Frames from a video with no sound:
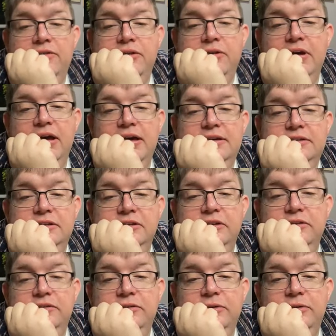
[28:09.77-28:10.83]
Love you
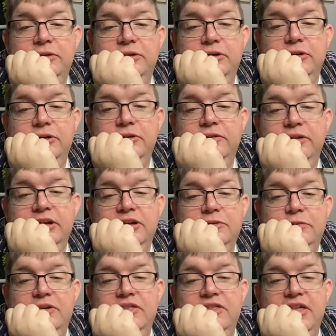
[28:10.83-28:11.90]
guys and look forward to your
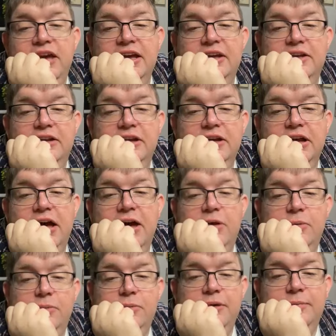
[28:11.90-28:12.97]
videos. Well, thank you,
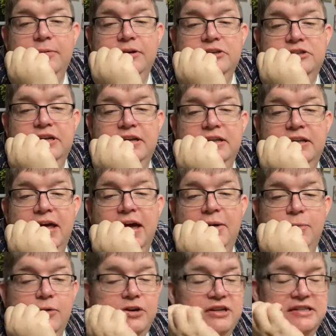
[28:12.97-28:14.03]
Nicole. We
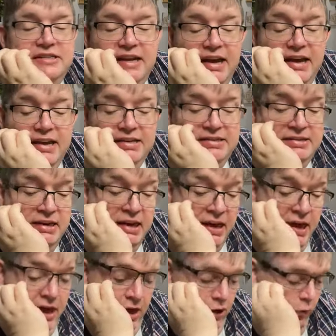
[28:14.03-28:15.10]
appreciate that. We're just
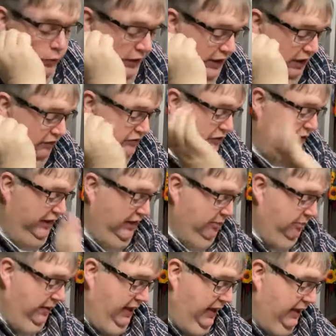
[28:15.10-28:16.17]
us. We don't do
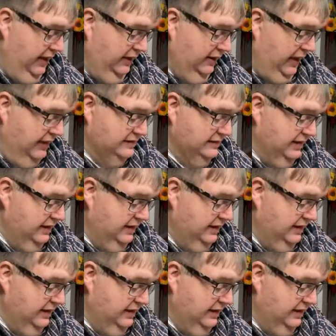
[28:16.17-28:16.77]
any planning.